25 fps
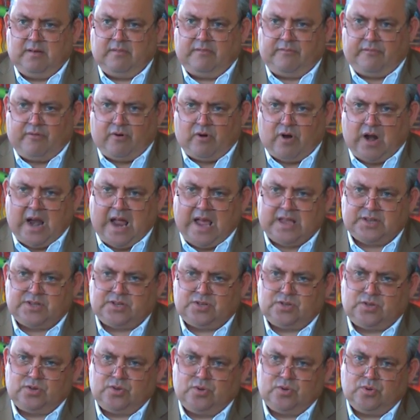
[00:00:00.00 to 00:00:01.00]
for
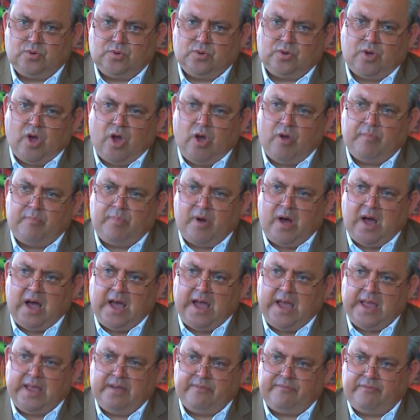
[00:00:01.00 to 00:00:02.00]
us to go
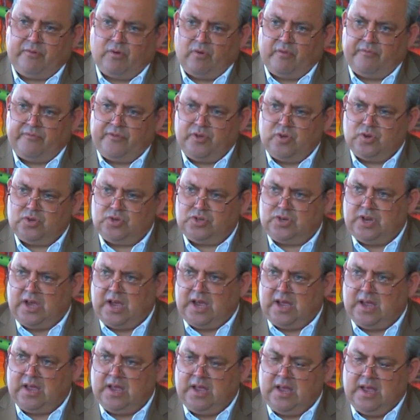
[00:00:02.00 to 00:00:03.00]
by for
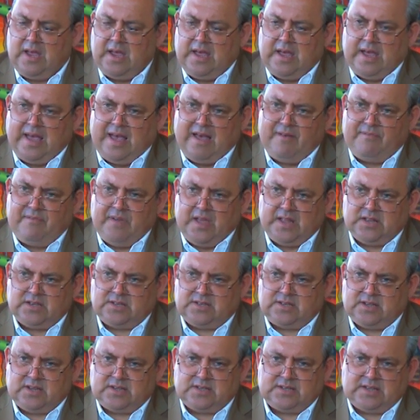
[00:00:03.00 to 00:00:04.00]
future
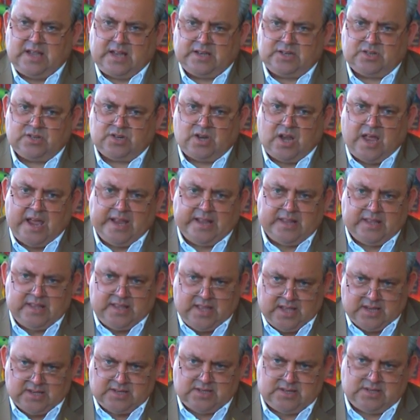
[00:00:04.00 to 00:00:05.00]
events such like
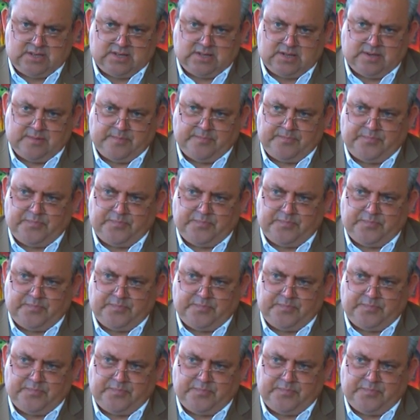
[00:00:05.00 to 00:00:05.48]
this.